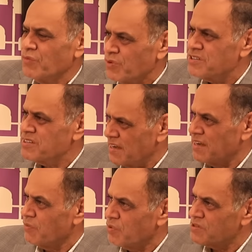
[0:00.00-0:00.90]
We'll
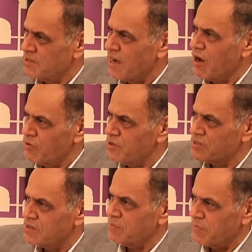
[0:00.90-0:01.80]
see. We'll see how
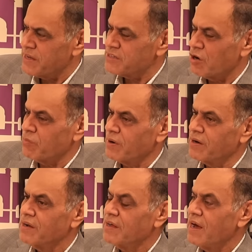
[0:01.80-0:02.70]
this plays out.
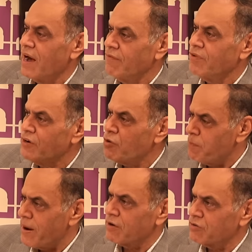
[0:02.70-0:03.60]
But I'm willing to
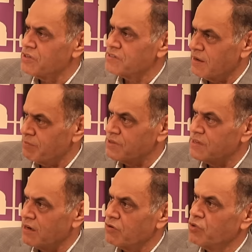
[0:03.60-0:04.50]
bet on these companies
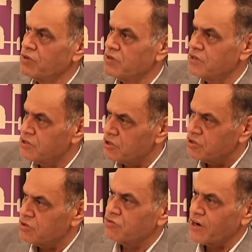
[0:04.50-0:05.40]
that are doing the
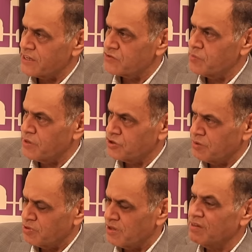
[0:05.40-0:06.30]
digital
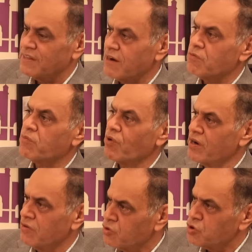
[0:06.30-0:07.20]
transformation, because I think that would
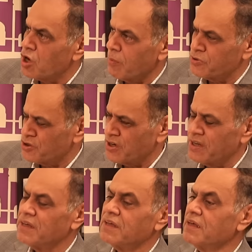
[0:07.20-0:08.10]
provide a huge
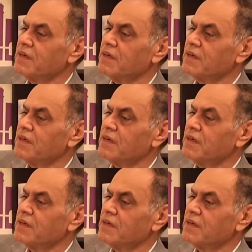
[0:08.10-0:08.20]
opportunity.